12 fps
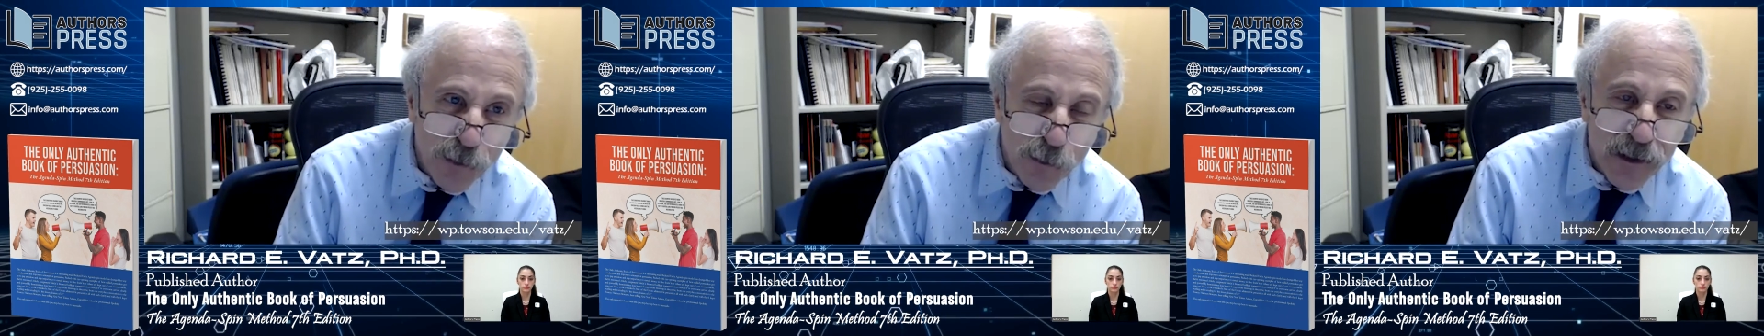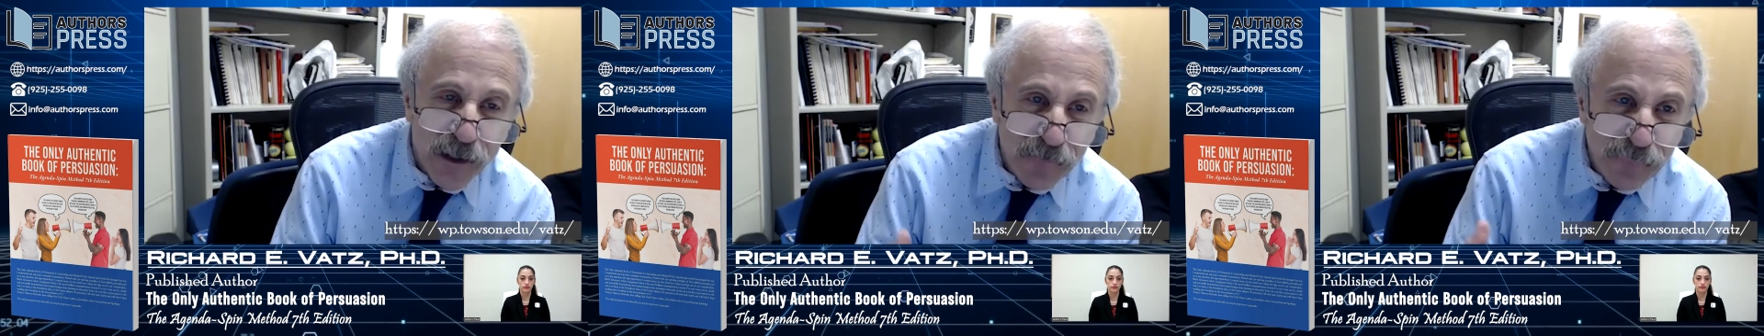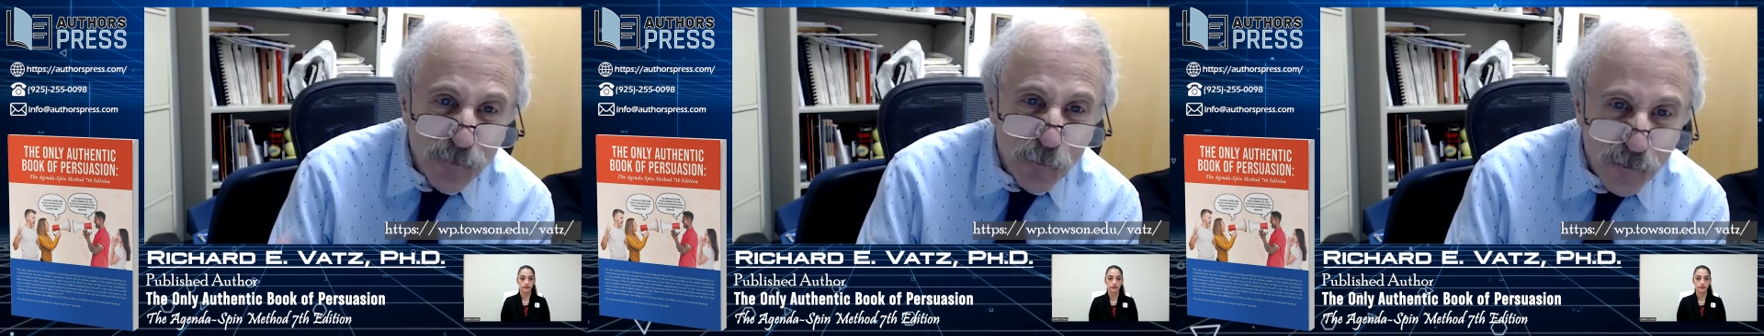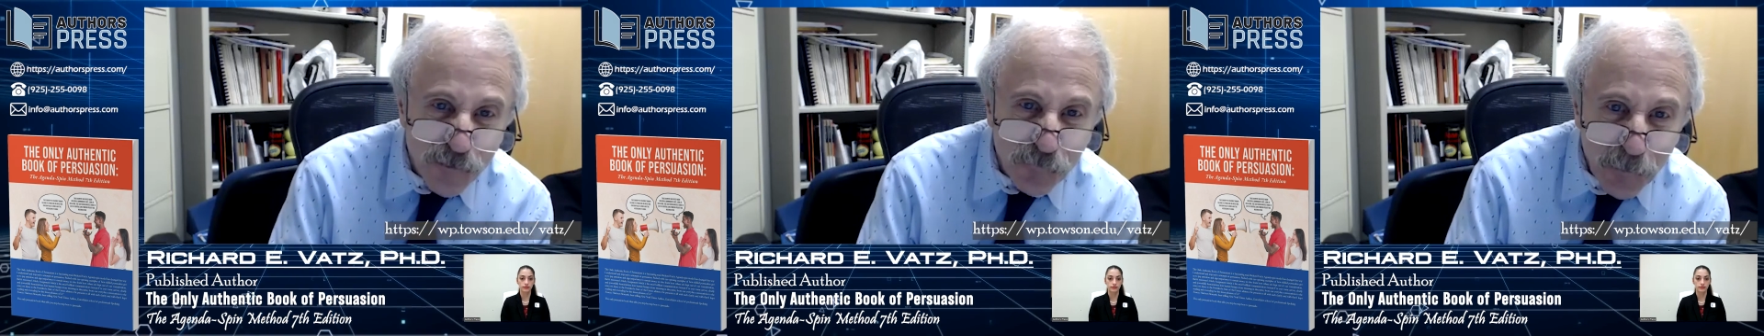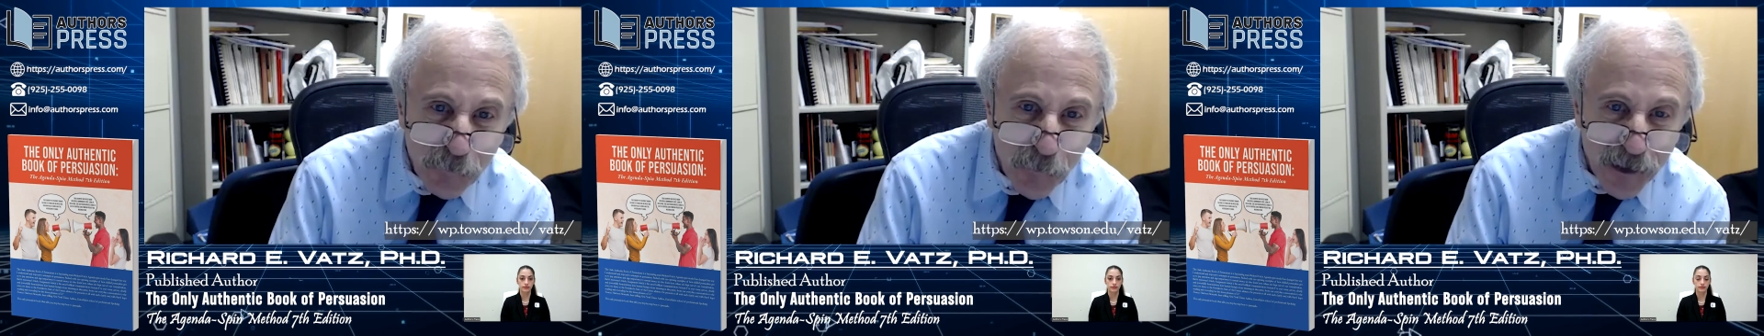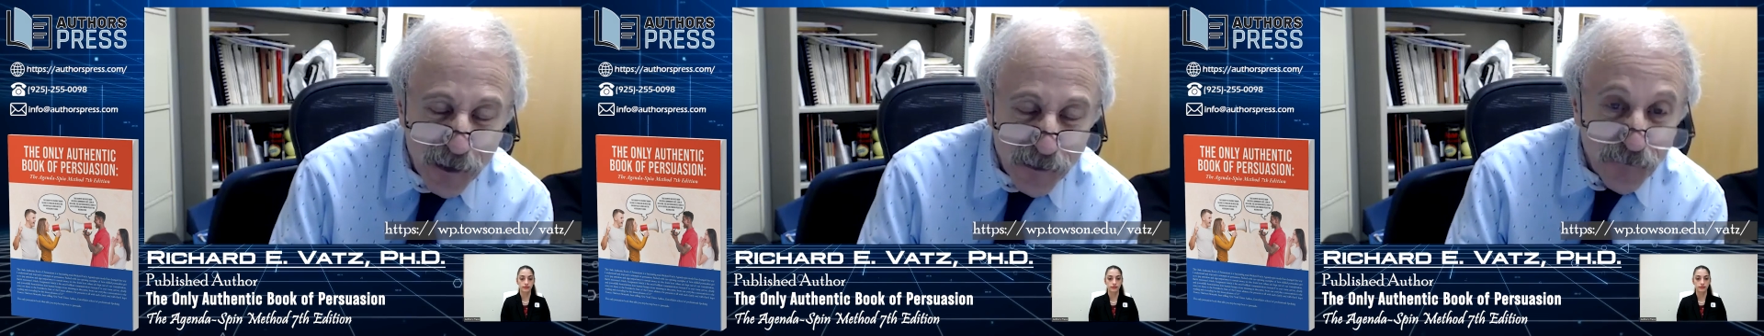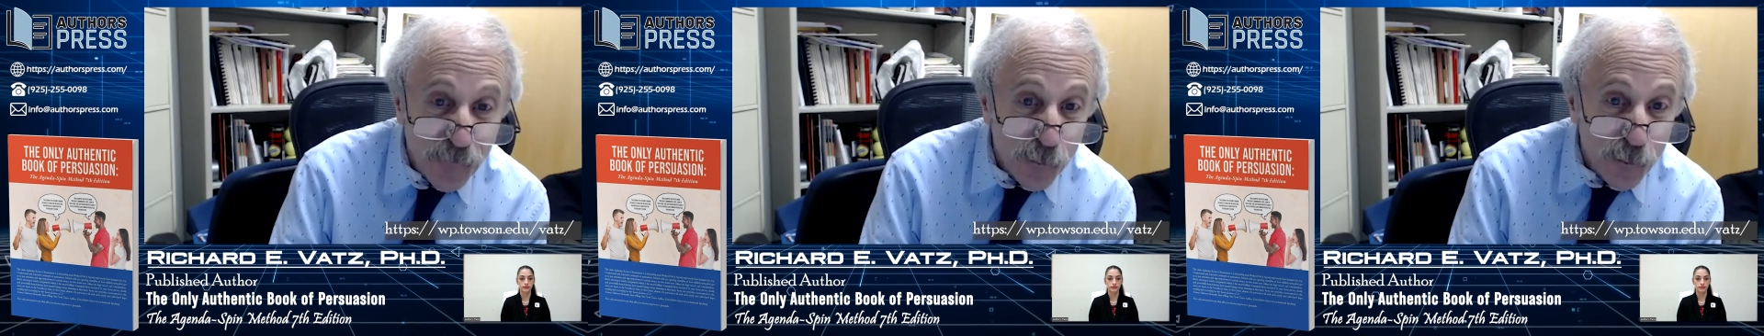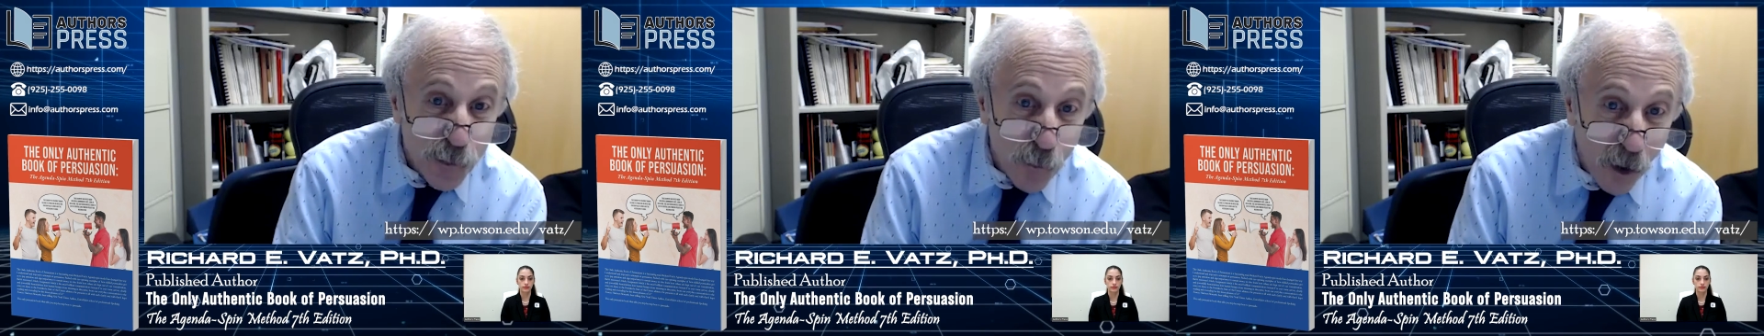can influence people because of who
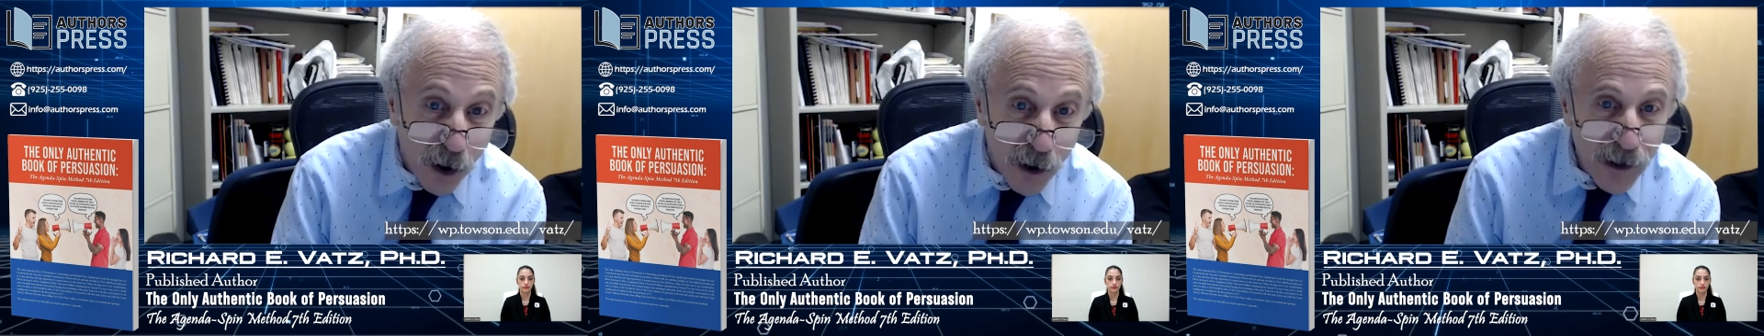you are,